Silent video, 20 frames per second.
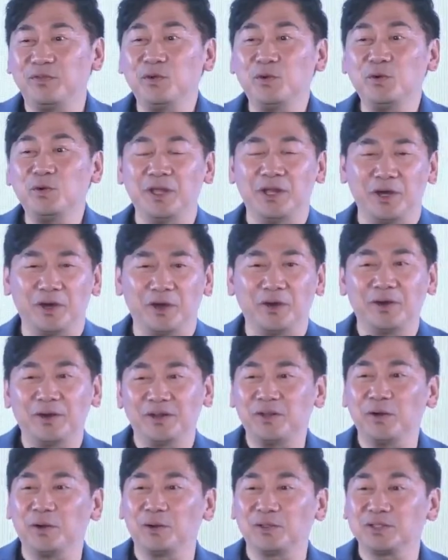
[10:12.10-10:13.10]
I flew
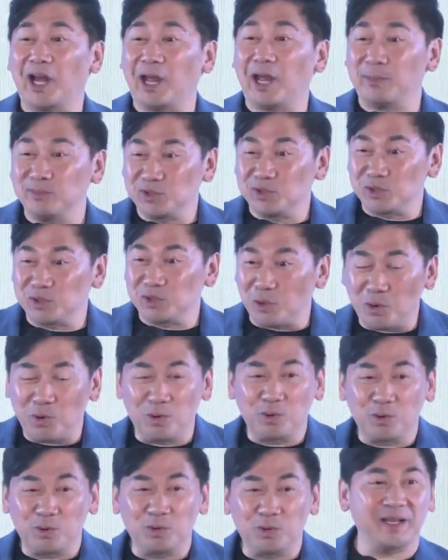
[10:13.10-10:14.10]
there, you know, time
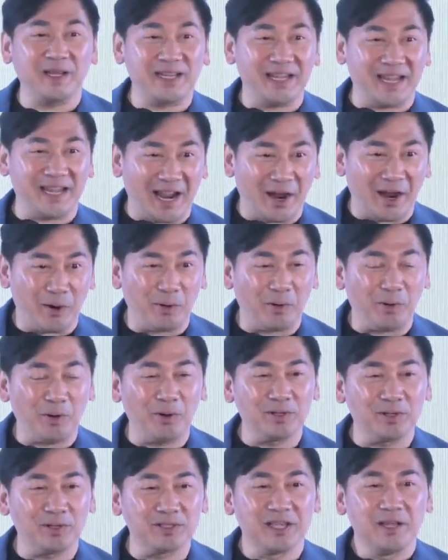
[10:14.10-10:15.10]
zone, many
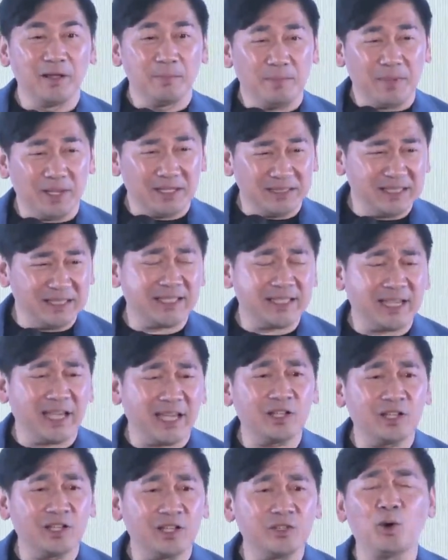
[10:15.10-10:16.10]
hours, busy
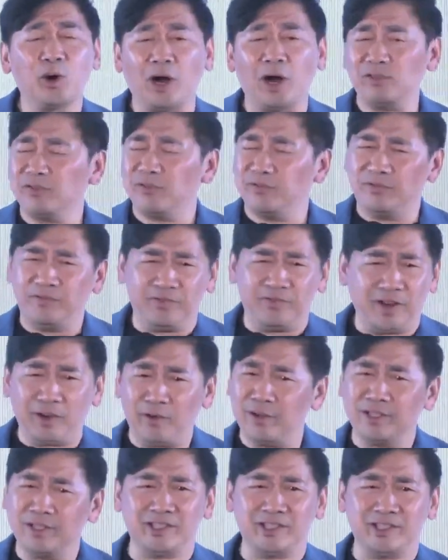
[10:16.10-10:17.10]
schedule, I was
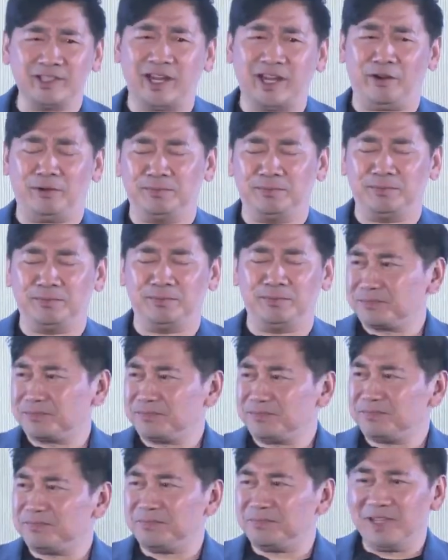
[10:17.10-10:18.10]
very tired.
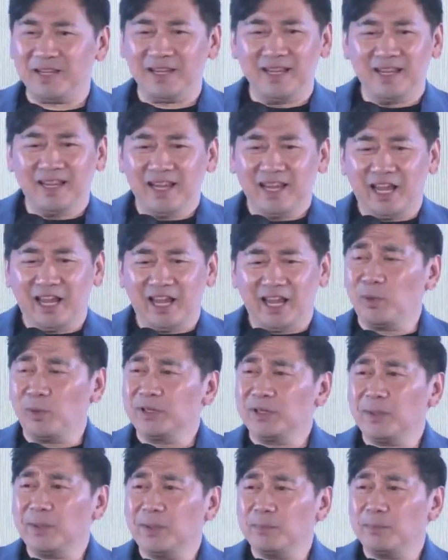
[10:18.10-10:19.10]
And
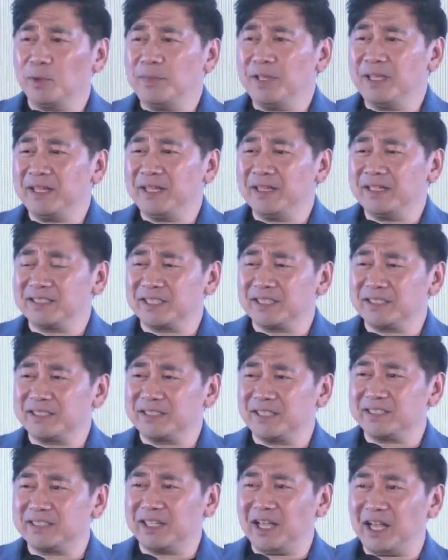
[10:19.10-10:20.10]
when they put me in the
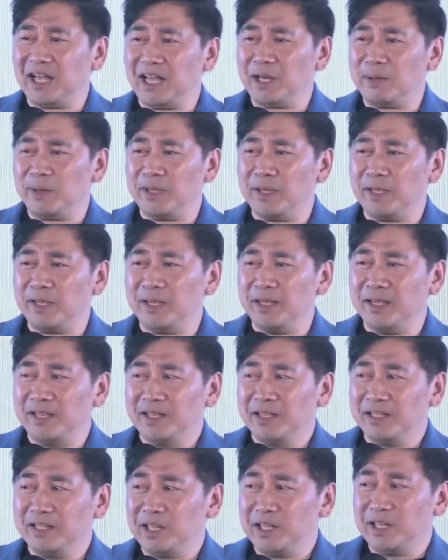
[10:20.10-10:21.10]
Success Academy,
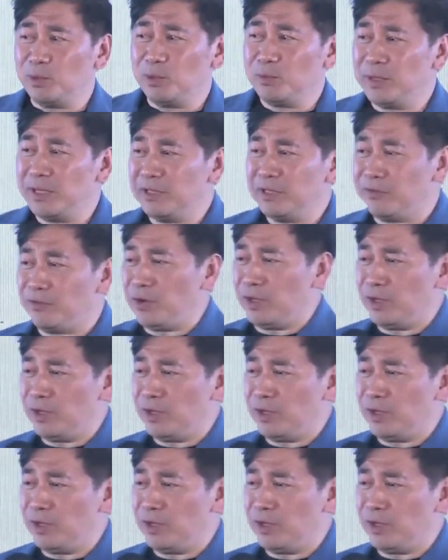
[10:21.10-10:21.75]
they put me in the